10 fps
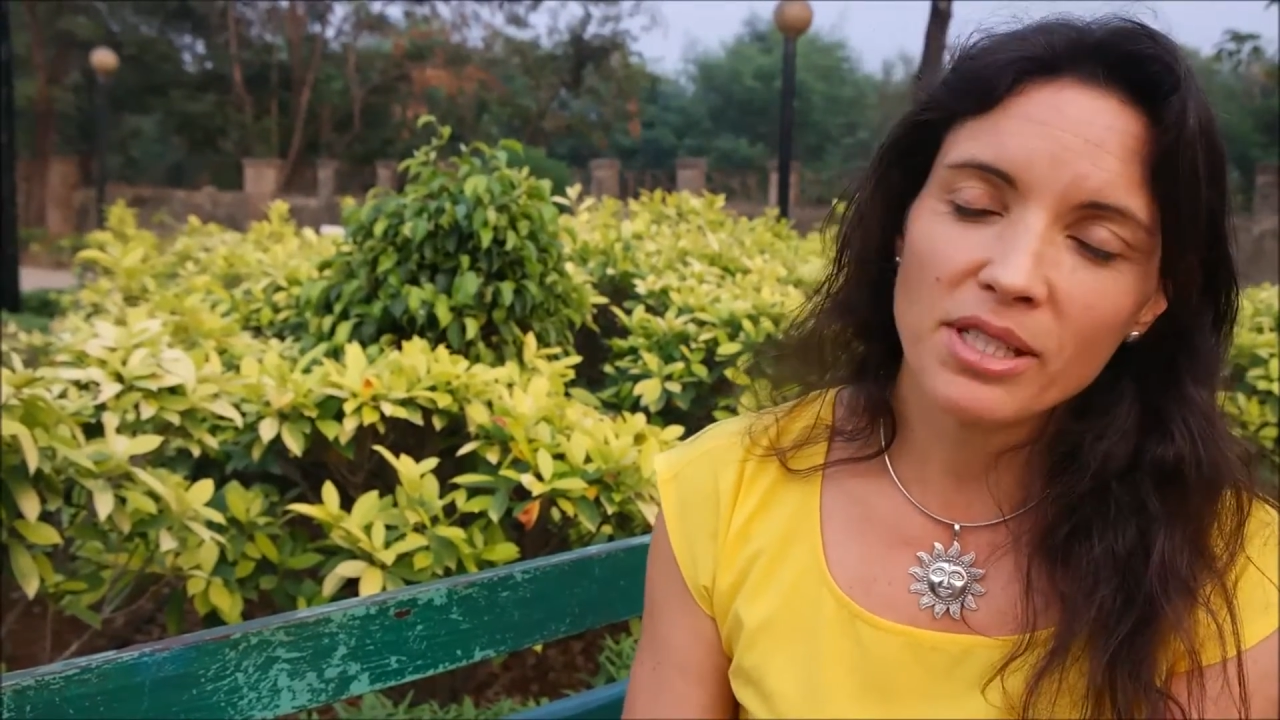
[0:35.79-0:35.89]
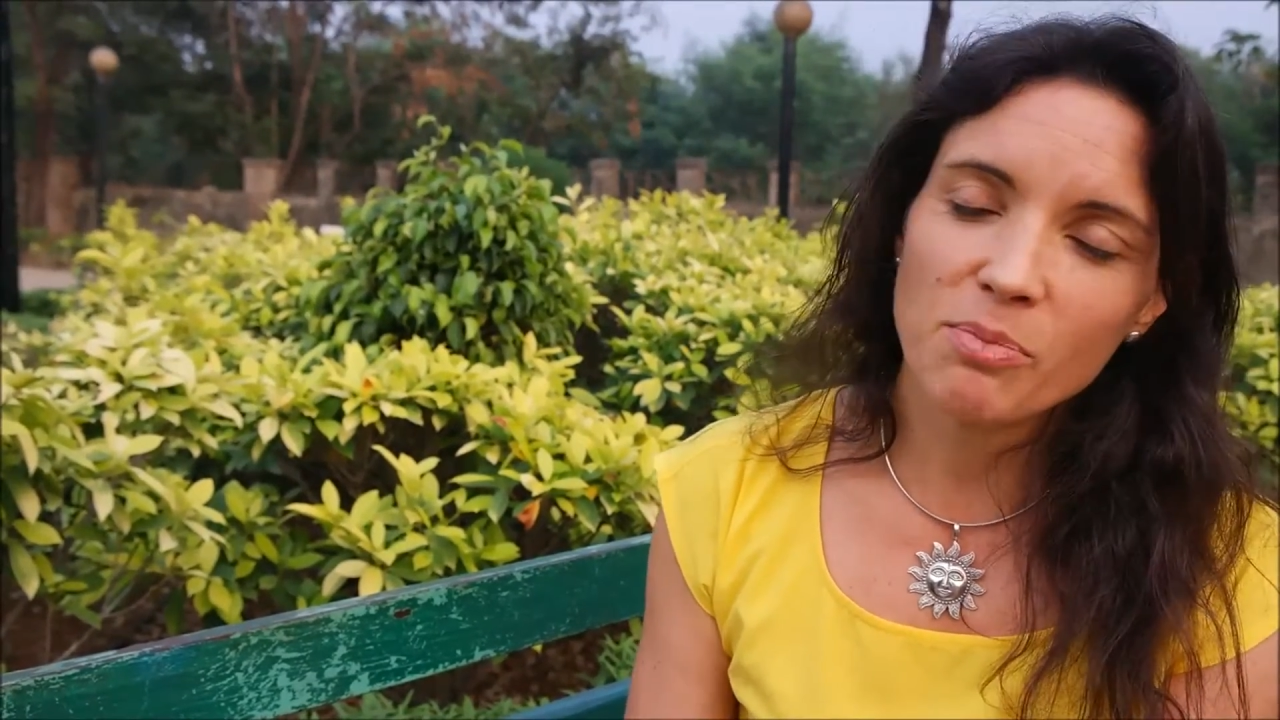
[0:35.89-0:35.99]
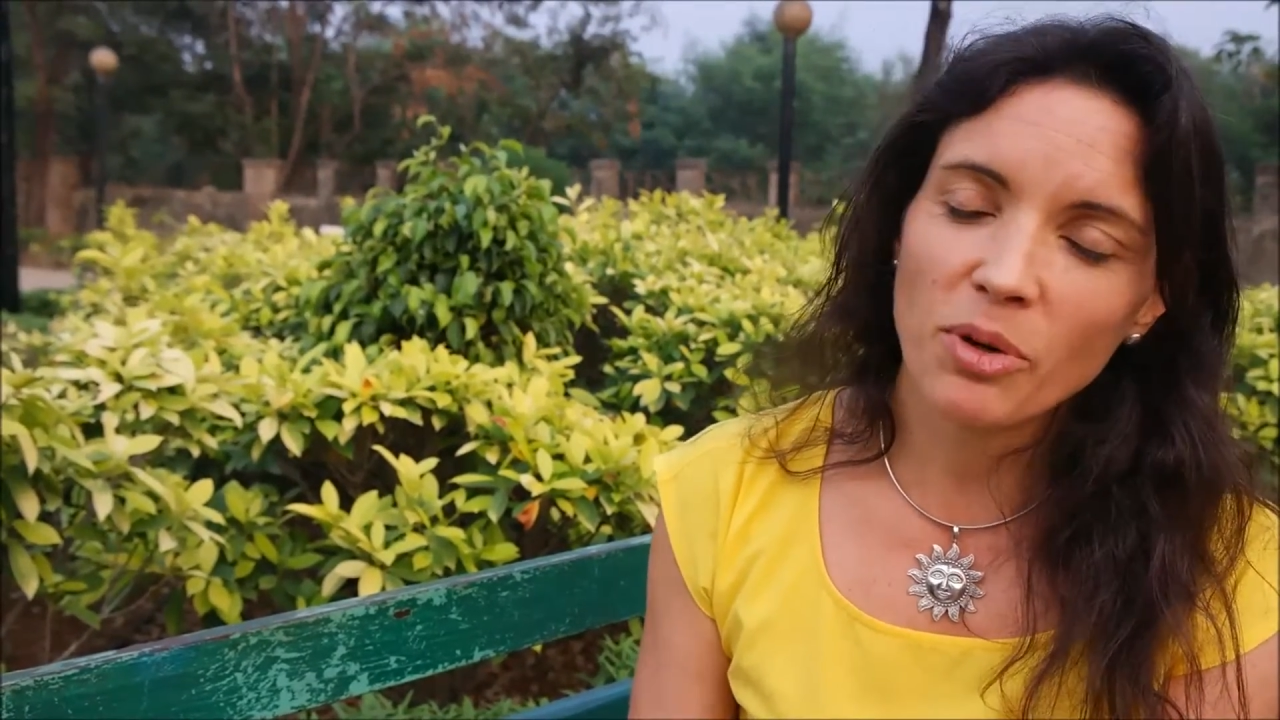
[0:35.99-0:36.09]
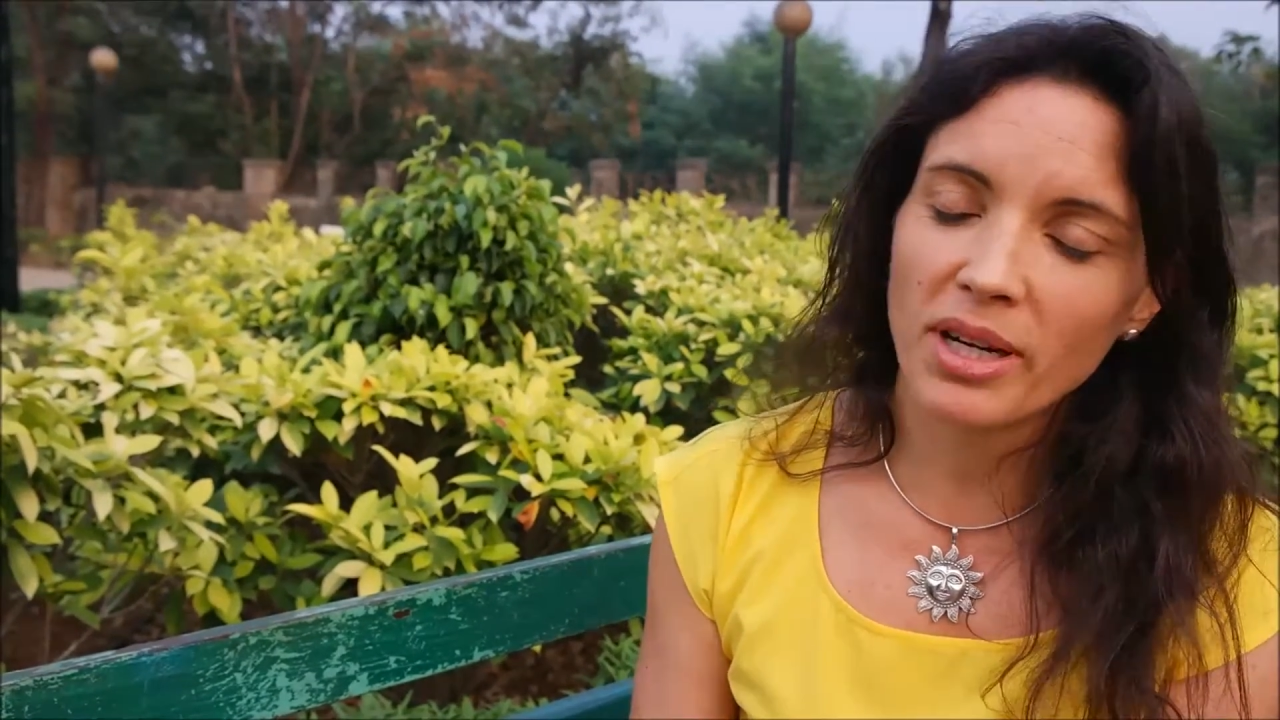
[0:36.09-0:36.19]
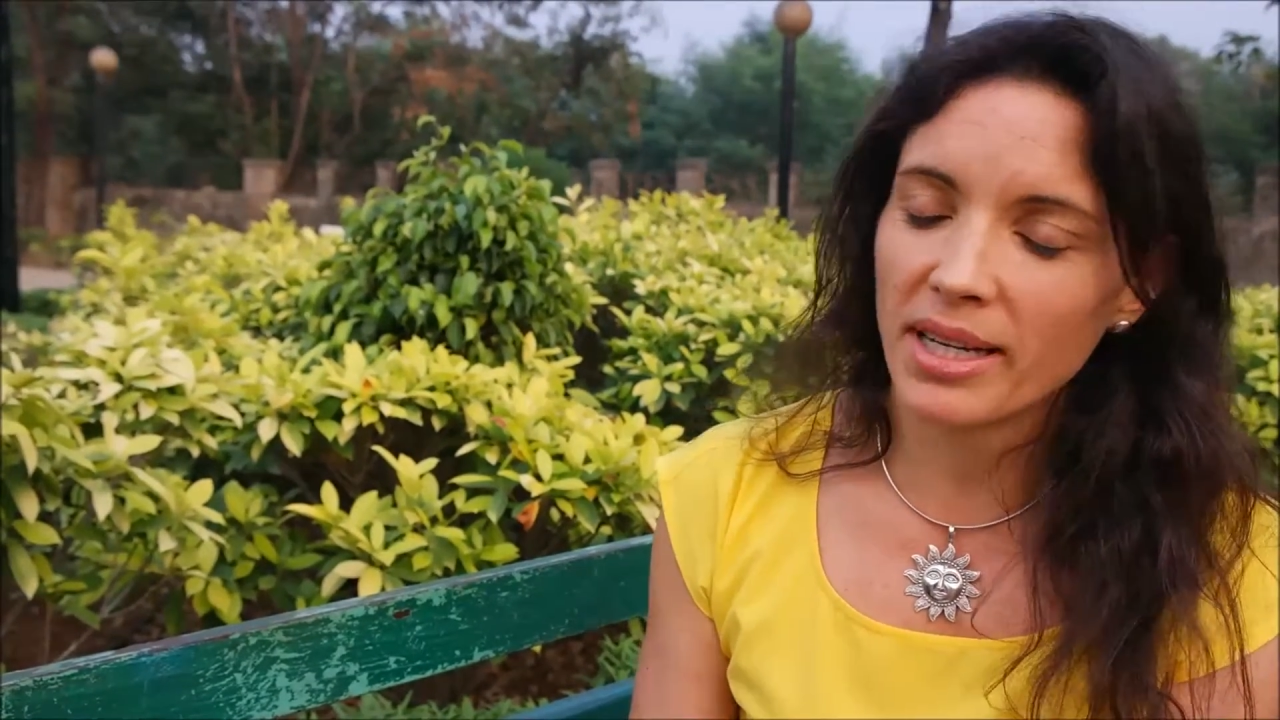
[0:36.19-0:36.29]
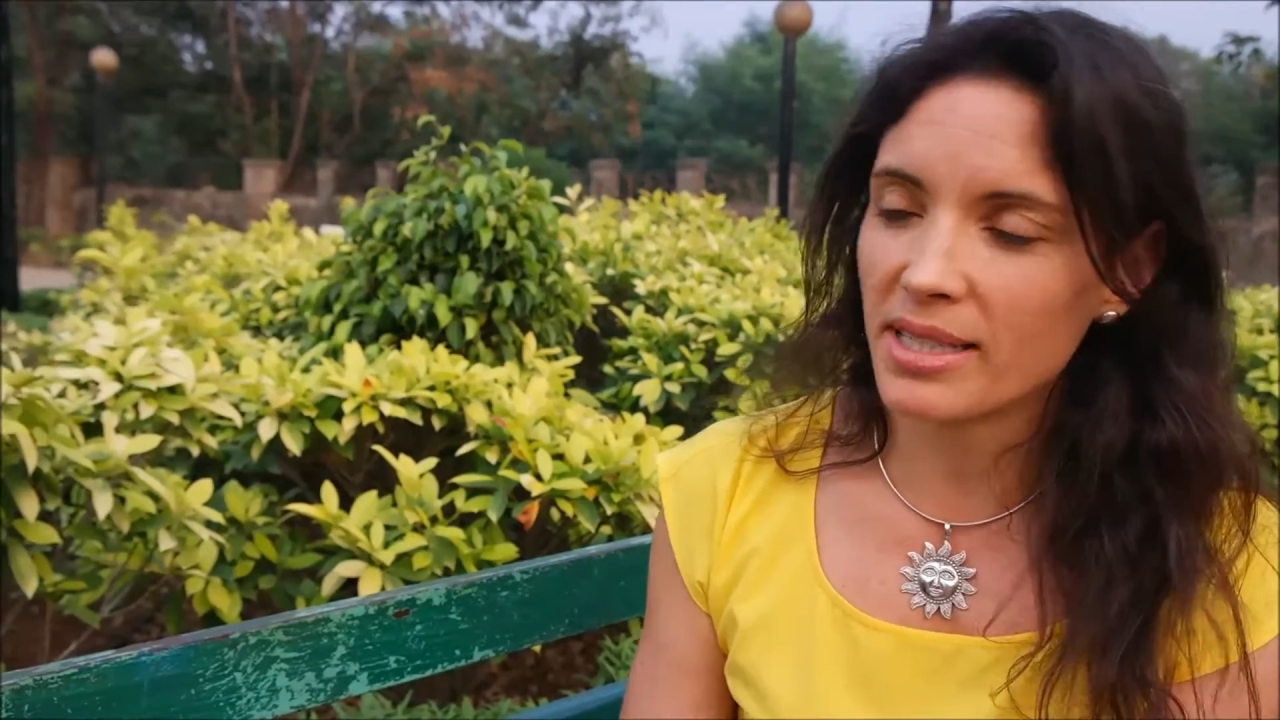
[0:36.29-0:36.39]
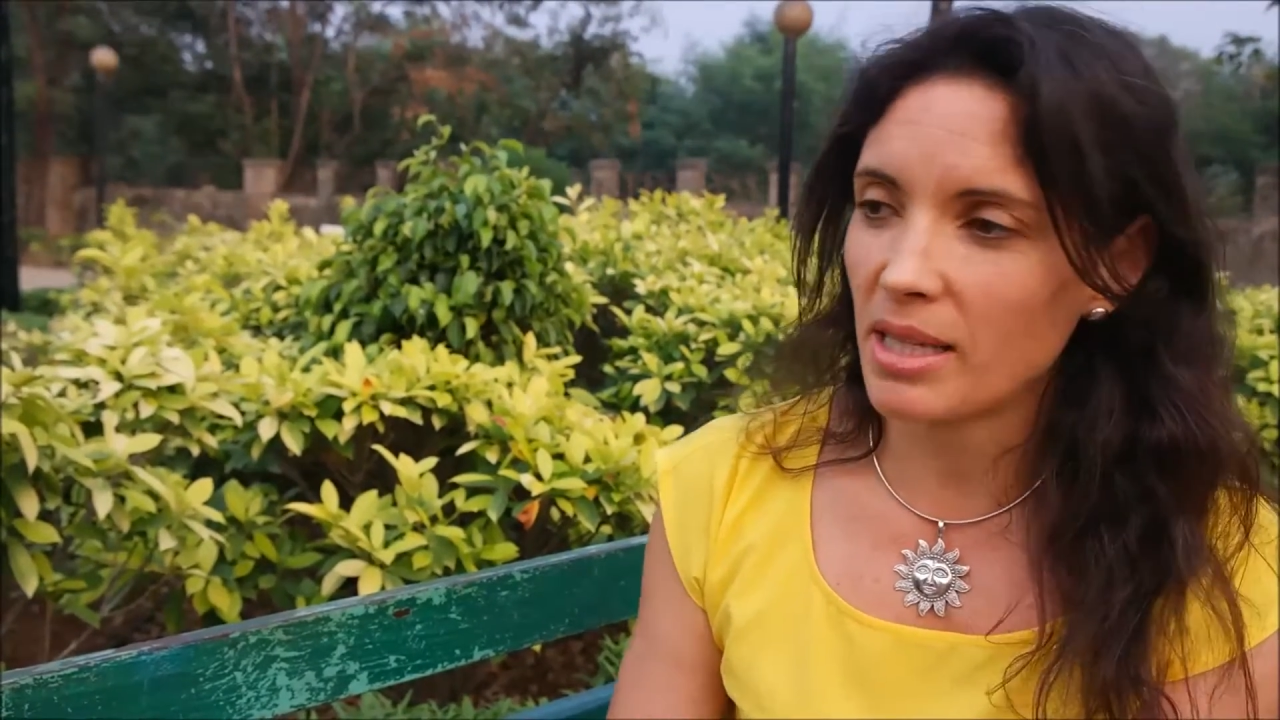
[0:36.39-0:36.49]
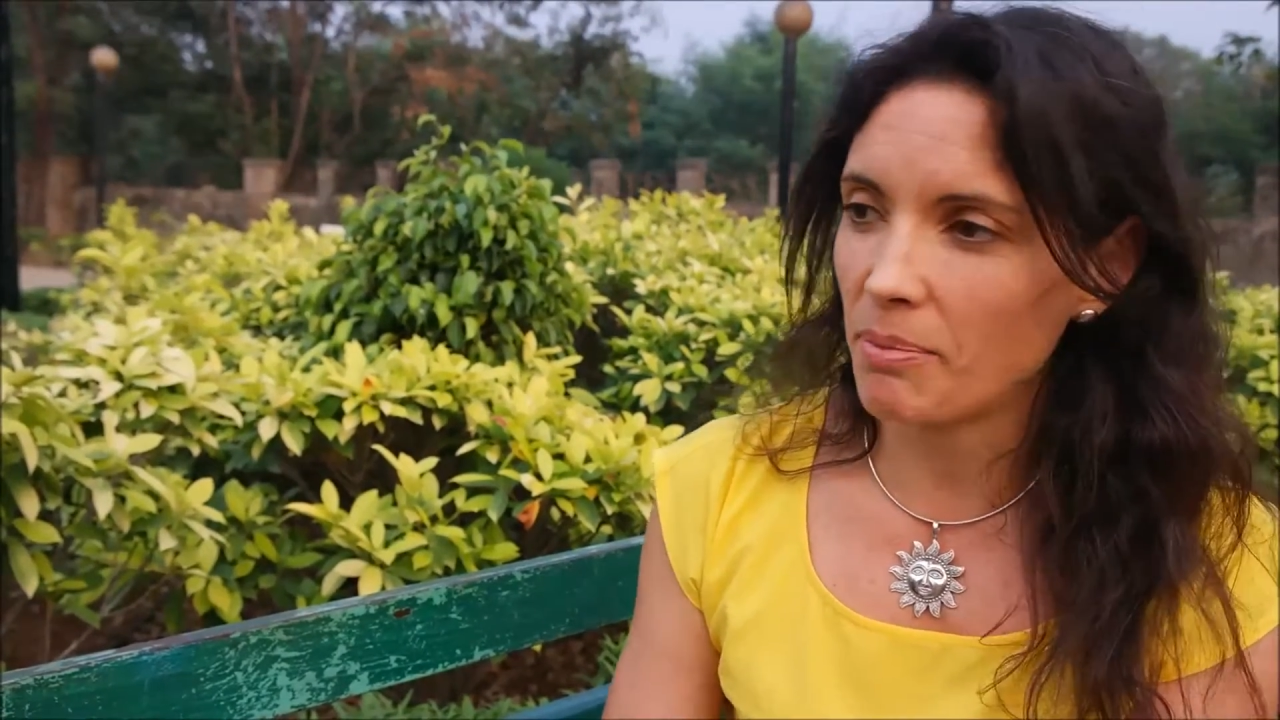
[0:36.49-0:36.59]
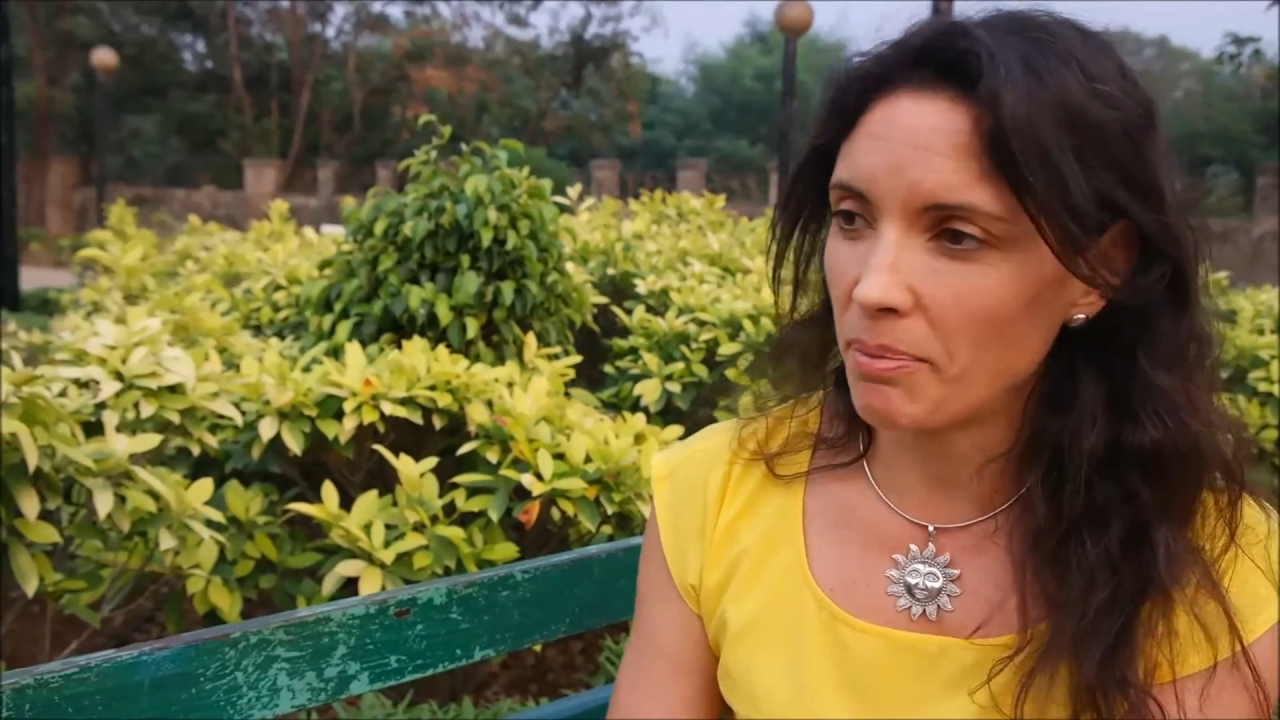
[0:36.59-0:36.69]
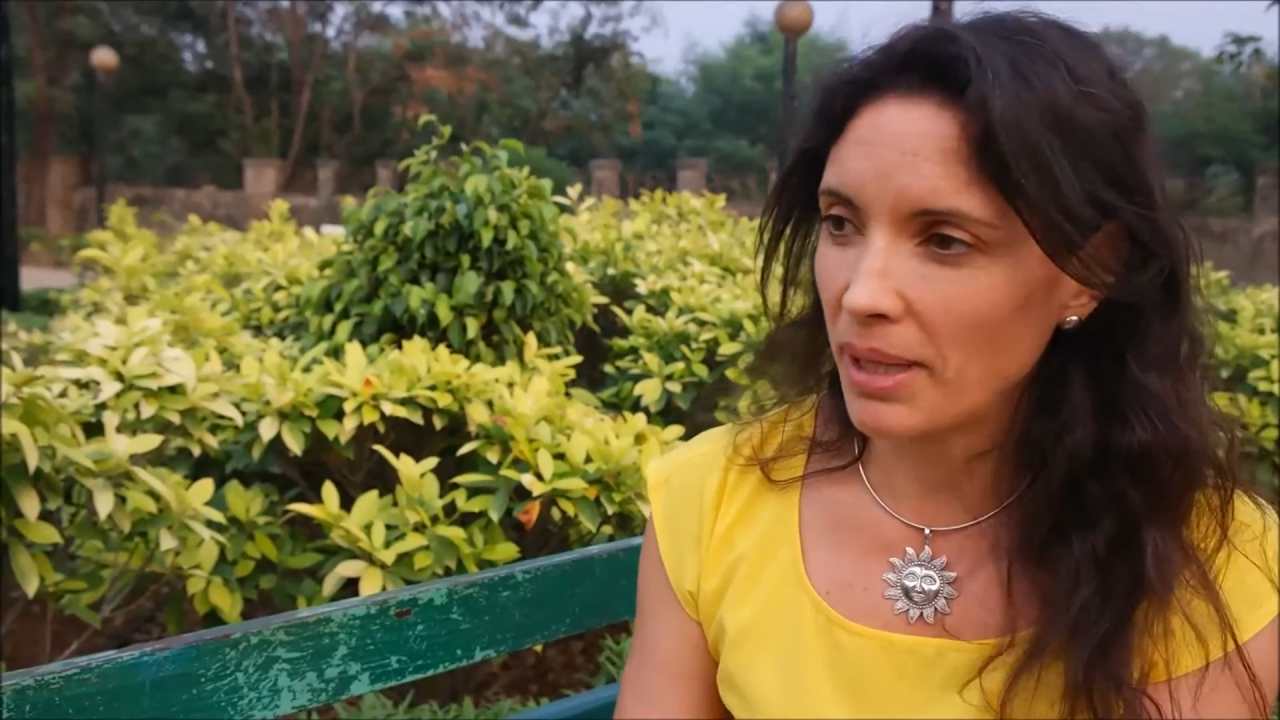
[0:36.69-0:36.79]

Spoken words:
sport except